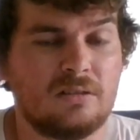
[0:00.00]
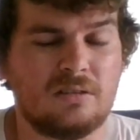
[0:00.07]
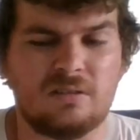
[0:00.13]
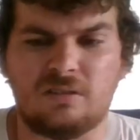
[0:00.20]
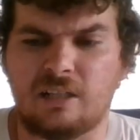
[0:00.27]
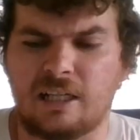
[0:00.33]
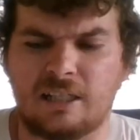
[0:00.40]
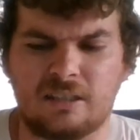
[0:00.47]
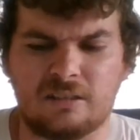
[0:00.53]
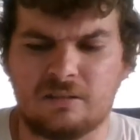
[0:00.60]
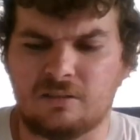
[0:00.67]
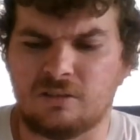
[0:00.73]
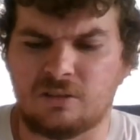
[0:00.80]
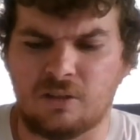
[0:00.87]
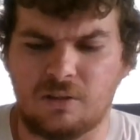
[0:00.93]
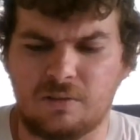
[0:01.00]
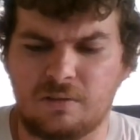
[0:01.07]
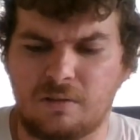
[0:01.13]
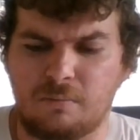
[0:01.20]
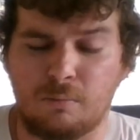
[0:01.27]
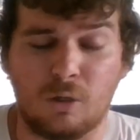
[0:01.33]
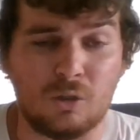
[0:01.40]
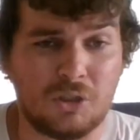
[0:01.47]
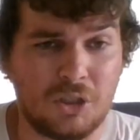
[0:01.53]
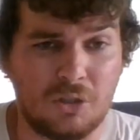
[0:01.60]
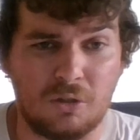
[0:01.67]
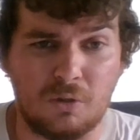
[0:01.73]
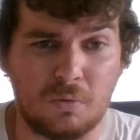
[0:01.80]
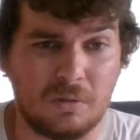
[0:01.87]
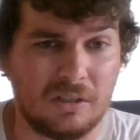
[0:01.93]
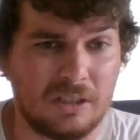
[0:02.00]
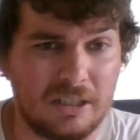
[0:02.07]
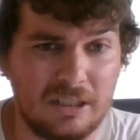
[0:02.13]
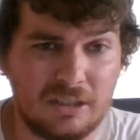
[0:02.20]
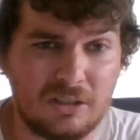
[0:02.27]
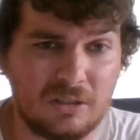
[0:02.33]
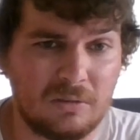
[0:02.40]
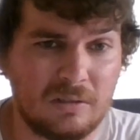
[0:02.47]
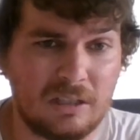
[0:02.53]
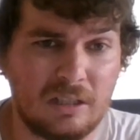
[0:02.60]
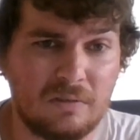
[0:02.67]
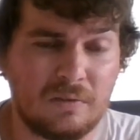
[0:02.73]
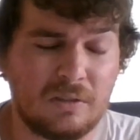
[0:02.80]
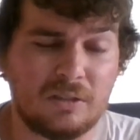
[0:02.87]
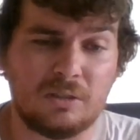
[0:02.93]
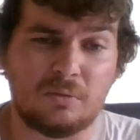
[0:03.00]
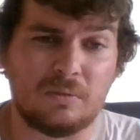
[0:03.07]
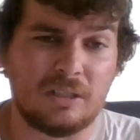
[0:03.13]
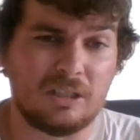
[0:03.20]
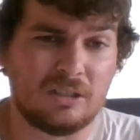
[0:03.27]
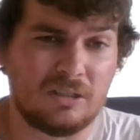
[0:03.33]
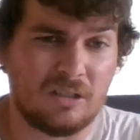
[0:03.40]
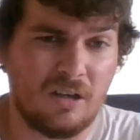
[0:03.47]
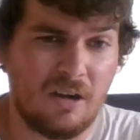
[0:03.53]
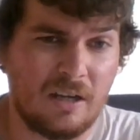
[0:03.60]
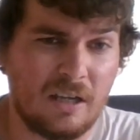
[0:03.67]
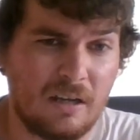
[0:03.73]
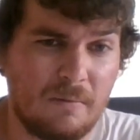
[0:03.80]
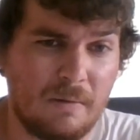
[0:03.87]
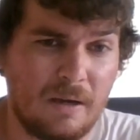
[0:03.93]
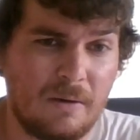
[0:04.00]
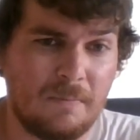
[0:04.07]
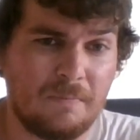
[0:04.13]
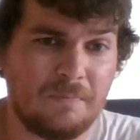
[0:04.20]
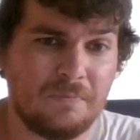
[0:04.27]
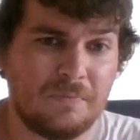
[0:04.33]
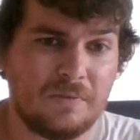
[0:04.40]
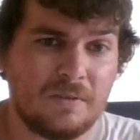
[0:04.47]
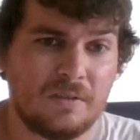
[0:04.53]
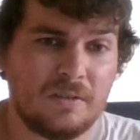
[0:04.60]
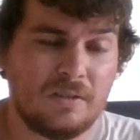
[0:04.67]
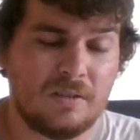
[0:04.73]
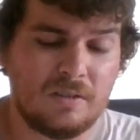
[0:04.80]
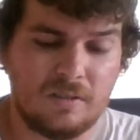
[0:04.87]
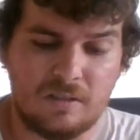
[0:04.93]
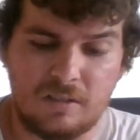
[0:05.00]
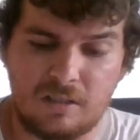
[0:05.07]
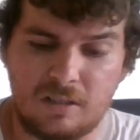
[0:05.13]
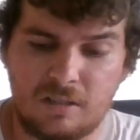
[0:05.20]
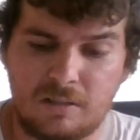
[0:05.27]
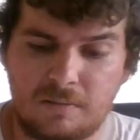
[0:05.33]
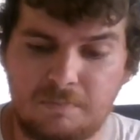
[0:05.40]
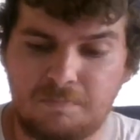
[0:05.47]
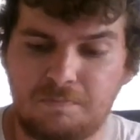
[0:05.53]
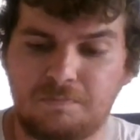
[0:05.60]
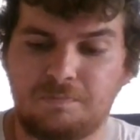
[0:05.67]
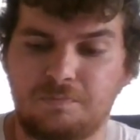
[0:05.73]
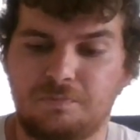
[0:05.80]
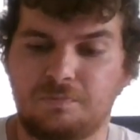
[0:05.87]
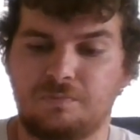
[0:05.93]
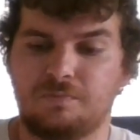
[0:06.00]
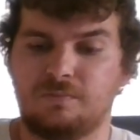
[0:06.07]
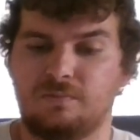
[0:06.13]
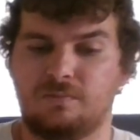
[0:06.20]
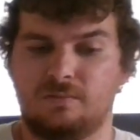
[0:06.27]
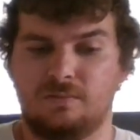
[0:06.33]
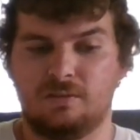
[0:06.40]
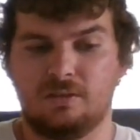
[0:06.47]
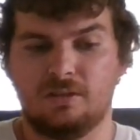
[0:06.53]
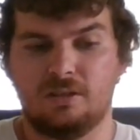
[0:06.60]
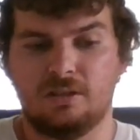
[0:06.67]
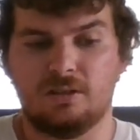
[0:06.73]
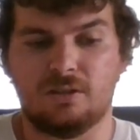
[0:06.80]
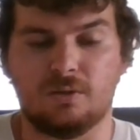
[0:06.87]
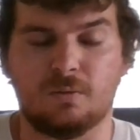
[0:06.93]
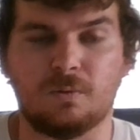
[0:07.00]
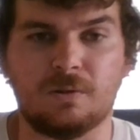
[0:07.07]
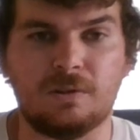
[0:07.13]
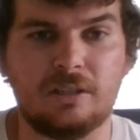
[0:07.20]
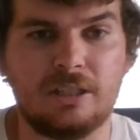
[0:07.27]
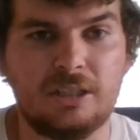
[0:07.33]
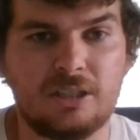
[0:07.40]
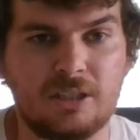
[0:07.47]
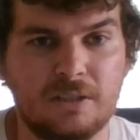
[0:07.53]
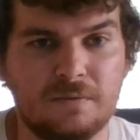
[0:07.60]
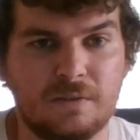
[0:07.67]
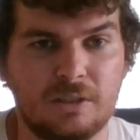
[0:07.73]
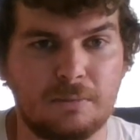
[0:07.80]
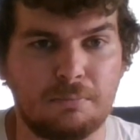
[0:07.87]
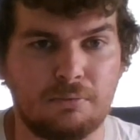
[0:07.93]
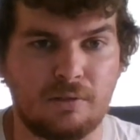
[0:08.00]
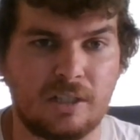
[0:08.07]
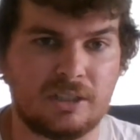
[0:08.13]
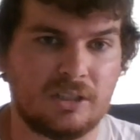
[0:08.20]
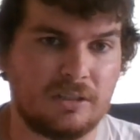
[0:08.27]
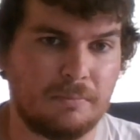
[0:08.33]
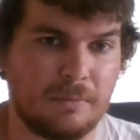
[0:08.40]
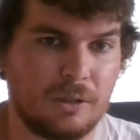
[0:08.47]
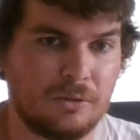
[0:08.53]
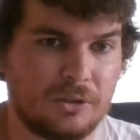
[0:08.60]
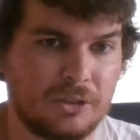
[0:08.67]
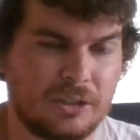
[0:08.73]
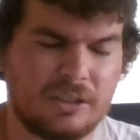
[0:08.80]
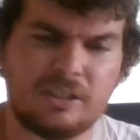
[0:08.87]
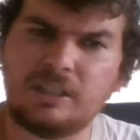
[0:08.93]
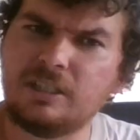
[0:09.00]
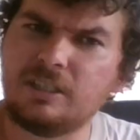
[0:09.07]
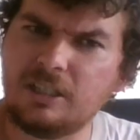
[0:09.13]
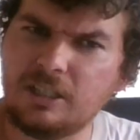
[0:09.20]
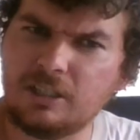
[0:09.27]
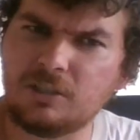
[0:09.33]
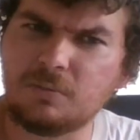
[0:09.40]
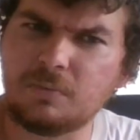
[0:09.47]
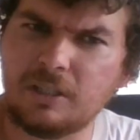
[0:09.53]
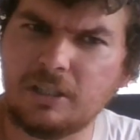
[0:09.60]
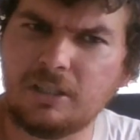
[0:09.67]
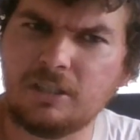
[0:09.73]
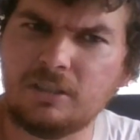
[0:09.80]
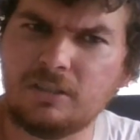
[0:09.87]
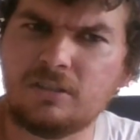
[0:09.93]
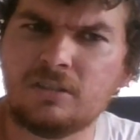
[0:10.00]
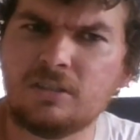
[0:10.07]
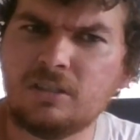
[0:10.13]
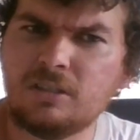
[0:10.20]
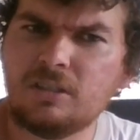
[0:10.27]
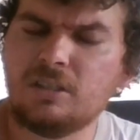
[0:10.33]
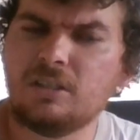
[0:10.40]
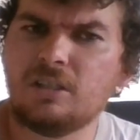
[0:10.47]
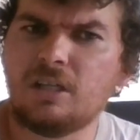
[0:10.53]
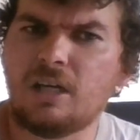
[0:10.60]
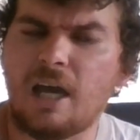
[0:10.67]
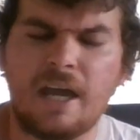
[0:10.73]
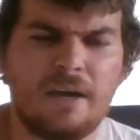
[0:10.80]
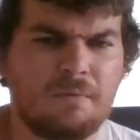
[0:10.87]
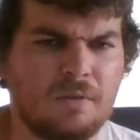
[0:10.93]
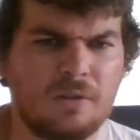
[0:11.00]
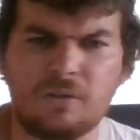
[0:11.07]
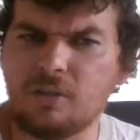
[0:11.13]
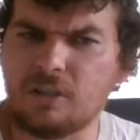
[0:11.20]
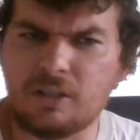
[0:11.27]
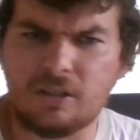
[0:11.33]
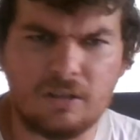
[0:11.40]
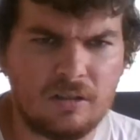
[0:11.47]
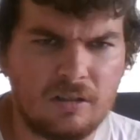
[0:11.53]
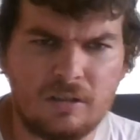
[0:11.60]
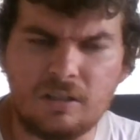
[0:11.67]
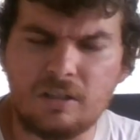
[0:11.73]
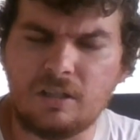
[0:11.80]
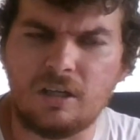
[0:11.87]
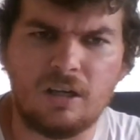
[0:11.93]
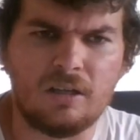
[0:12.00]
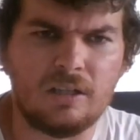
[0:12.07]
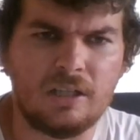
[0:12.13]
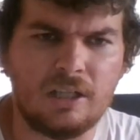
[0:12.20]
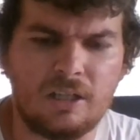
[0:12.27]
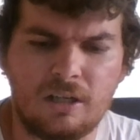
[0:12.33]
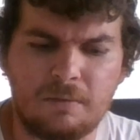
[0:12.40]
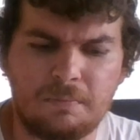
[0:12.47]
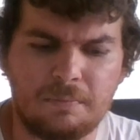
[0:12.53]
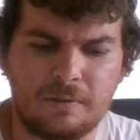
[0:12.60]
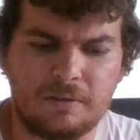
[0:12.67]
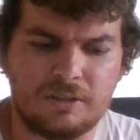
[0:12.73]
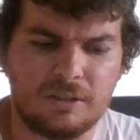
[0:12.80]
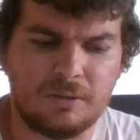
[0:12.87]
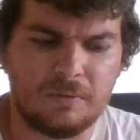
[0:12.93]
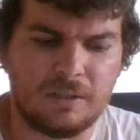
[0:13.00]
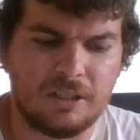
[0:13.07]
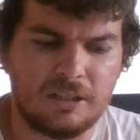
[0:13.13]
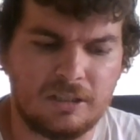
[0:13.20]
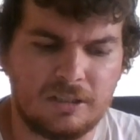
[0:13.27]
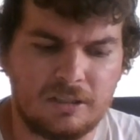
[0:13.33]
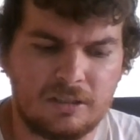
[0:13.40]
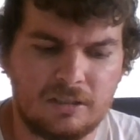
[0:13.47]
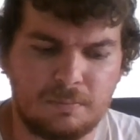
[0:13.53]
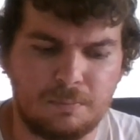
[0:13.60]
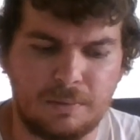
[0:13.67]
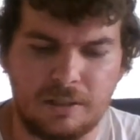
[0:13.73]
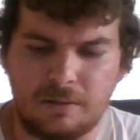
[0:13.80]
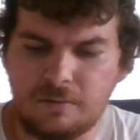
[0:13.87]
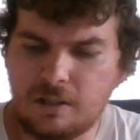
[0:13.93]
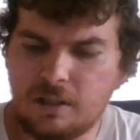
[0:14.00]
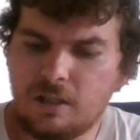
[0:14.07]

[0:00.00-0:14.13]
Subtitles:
like a certain emotional release or whatever is what it's talking about. The release of suppressed emotions, I think, is what it is. I have to look it up and see what it is, but